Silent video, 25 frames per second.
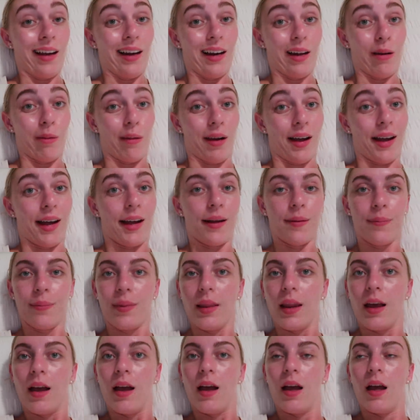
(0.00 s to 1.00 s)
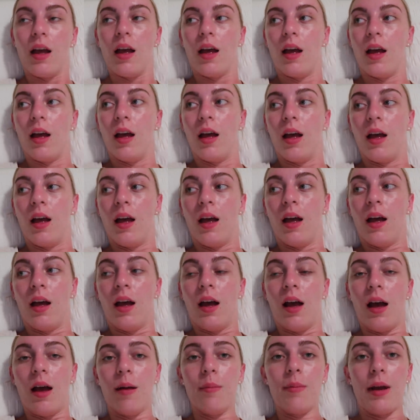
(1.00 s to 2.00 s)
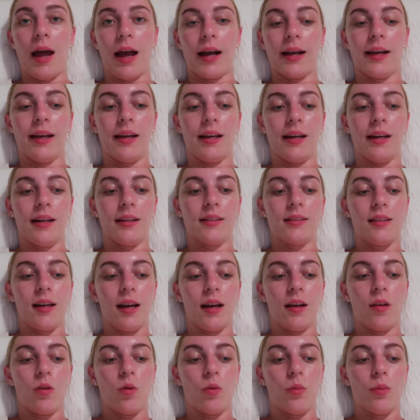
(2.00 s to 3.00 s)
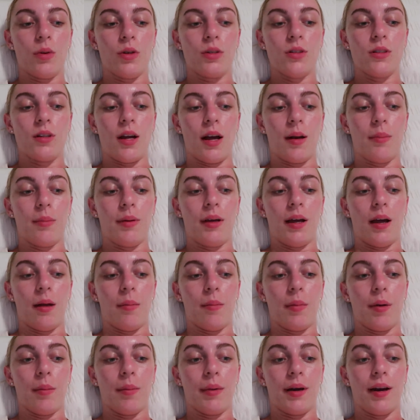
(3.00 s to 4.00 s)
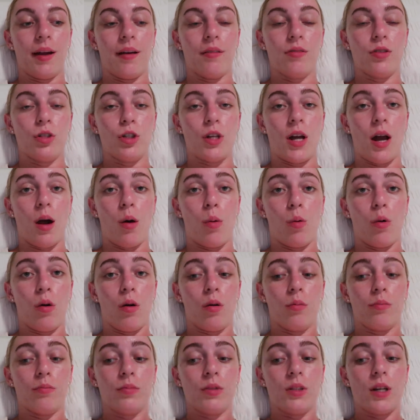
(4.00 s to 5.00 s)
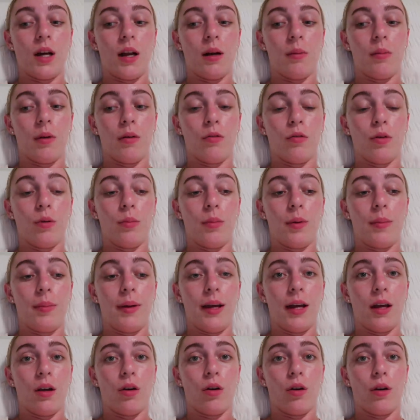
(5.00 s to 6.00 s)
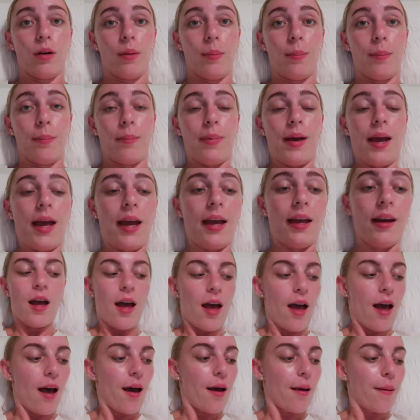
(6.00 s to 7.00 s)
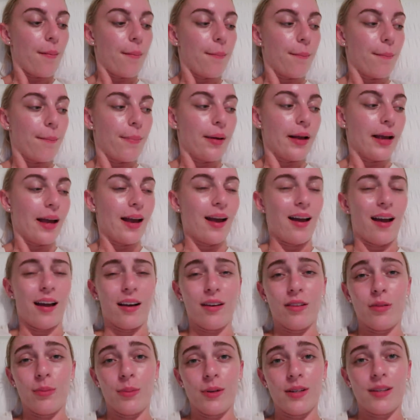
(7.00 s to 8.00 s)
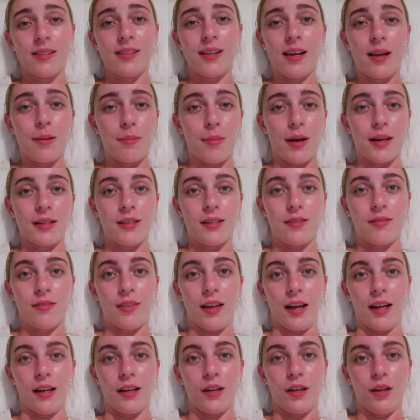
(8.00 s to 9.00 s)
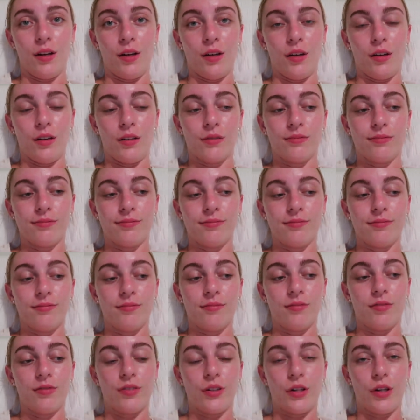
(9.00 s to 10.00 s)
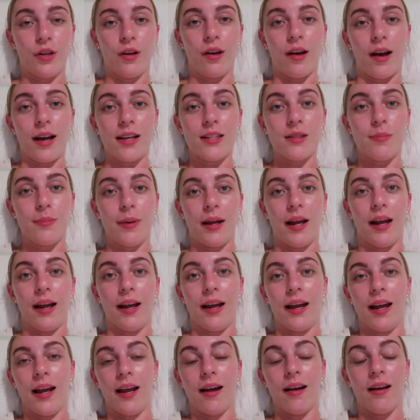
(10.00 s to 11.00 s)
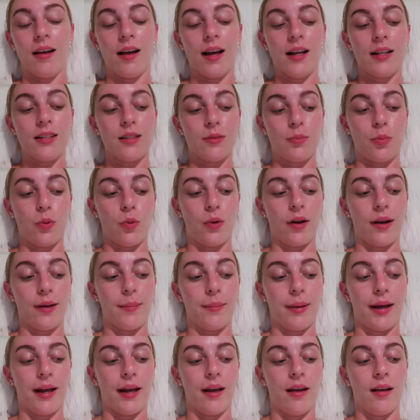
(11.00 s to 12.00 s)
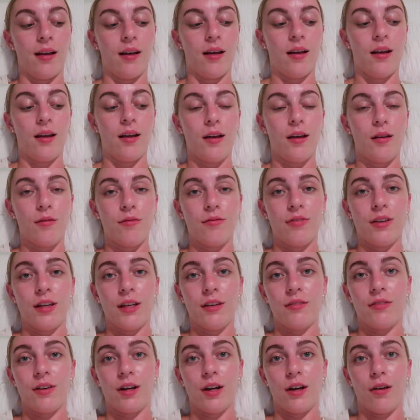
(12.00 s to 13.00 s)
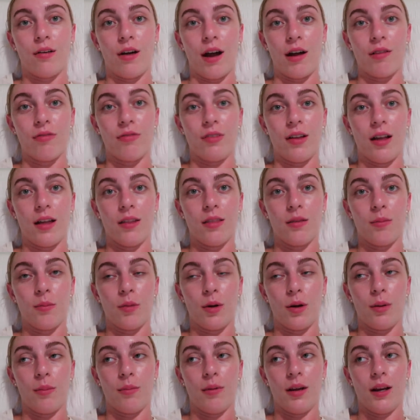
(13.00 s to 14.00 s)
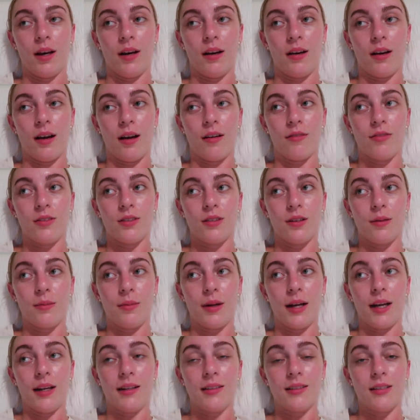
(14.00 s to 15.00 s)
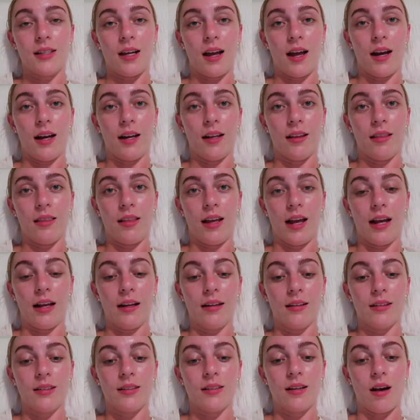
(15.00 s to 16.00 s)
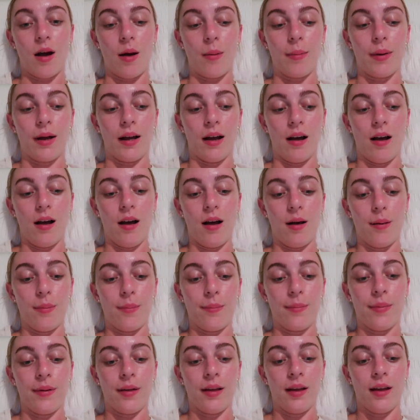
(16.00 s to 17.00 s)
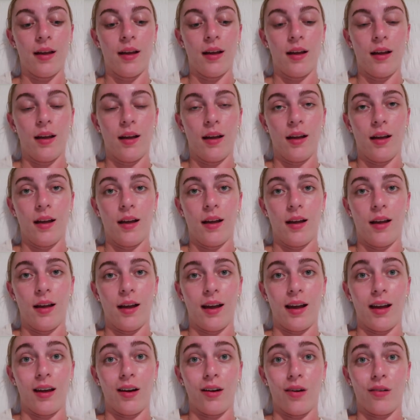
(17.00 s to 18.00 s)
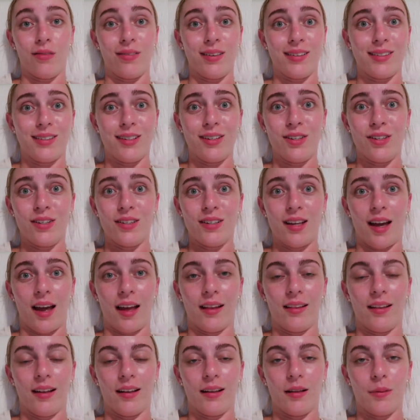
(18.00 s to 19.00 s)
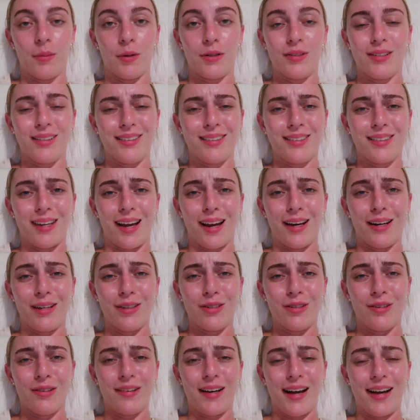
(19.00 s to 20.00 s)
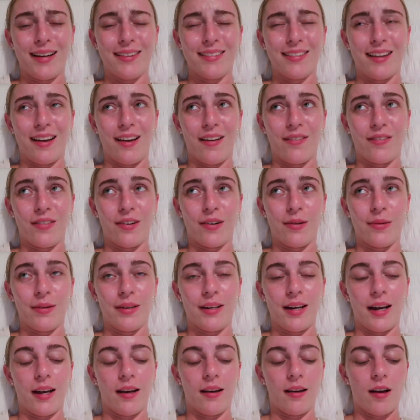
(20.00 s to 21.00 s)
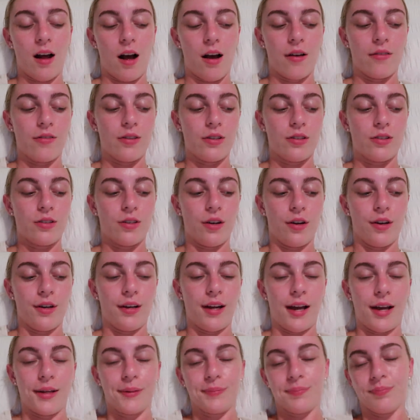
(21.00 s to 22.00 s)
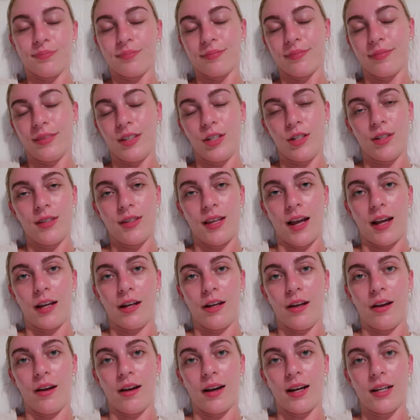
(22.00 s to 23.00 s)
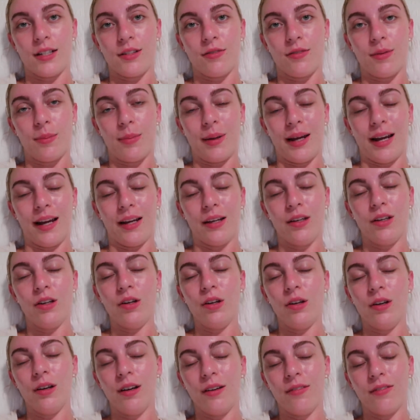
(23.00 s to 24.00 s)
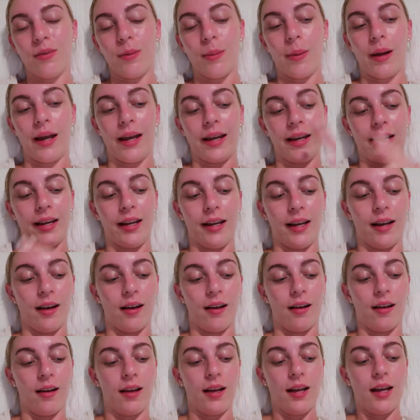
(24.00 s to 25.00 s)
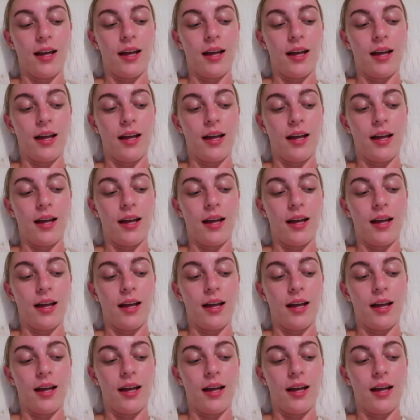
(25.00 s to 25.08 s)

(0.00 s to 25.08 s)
Anyway, I'm knackered. It's like almost 9 p.m. I'm gonna have a shower, turn in my room a bit, go to bed. But yeah, I just wanted to say a massive thank you for you guys being here and supporting me. I'm feeling very grateful at the moment. Have some exciting things coming up, and obviously just had like the most exciting 2 days ever with Naked Harvest. So yeah, just thank you guys for being you and for being here.